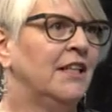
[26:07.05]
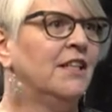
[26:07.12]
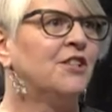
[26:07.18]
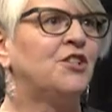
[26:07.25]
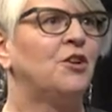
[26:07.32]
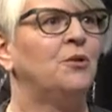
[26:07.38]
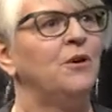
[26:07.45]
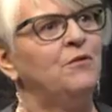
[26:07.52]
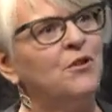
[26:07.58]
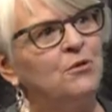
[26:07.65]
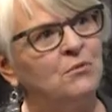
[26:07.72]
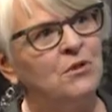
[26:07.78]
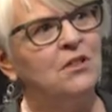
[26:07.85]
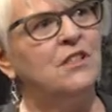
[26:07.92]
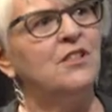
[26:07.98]
So if you're
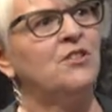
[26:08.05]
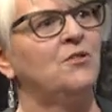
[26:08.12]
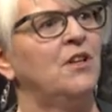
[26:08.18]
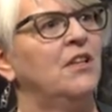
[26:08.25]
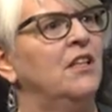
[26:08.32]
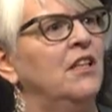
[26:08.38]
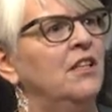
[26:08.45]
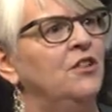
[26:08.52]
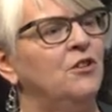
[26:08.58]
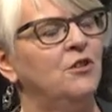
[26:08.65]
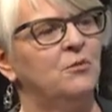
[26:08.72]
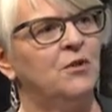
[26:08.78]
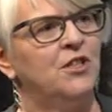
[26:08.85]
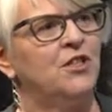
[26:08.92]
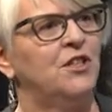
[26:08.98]
really struggling, you
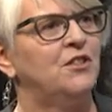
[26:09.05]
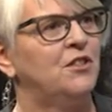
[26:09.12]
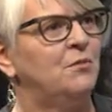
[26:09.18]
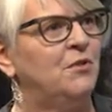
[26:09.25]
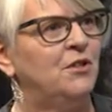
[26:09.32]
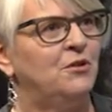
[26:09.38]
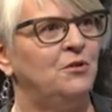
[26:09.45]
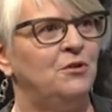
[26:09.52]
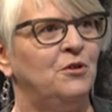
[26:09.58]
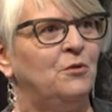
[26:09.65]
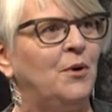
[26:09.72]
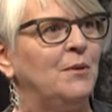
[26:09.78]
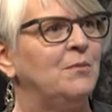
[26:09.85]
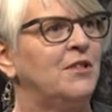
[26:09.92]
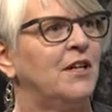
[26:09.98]
can reach out to me through your
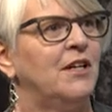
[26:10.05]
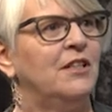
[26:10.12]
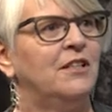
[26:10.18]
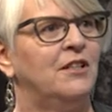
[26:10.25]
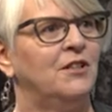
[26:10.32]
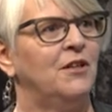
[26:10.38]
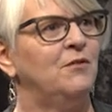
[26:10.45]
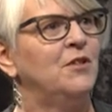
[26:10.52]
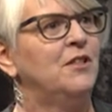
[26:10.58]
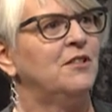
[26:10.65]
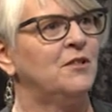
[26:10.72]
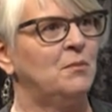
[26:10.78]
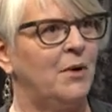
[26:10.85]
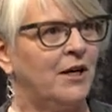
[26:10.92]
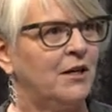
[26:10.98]
website and I'll give you the
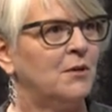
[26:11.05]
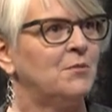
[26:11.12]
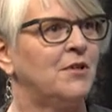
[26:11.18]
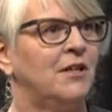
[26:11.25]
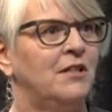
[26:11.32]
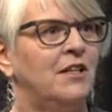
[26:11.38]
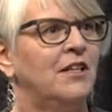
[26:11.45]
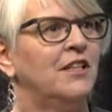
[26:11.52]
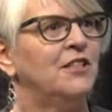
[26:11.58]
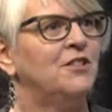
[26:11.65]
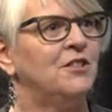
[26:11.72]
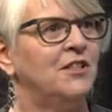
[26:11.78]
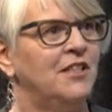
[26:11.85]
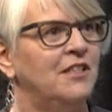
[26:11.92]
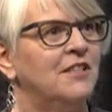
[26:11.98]
smack upside the head
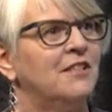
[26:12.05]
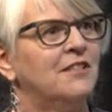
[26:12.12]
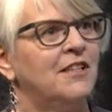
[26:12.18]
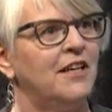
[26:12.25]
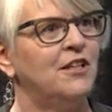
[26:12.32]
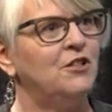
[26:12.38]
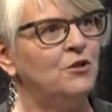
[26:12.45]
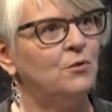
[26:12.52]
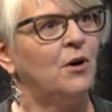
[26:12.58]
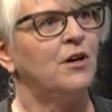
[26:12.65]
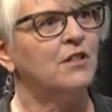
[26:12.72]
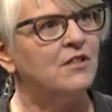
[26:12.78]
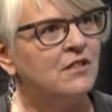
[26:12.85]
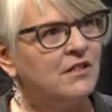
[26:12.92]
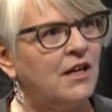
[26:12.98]
you need to say you are
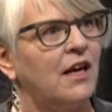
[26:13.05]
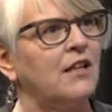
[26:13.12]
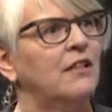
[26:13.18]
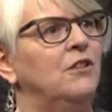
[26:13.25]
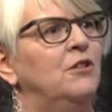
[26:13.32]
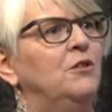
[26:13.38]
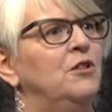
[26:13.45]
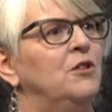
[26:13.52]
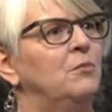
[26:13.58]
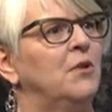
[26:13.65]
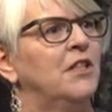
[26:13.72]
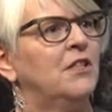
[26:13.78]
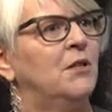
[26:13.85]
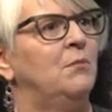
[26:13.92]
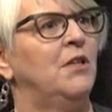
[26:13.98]
exactly who you're
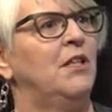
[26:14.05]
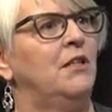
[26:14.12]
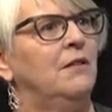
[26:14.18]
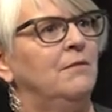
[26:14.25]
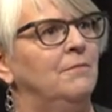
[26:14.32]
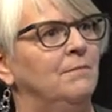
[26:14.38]
meant to be.